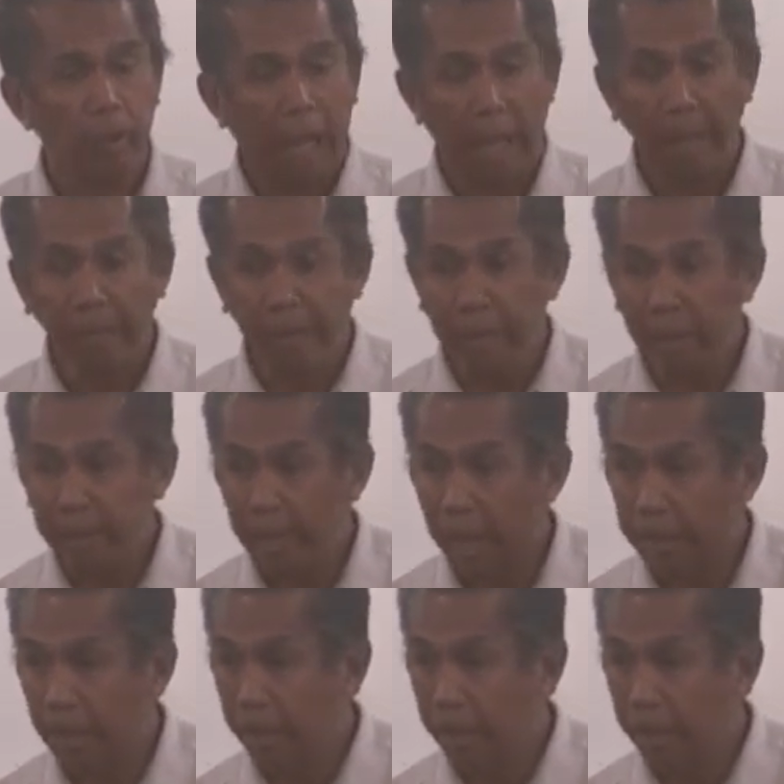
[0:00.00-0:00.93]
Anything that God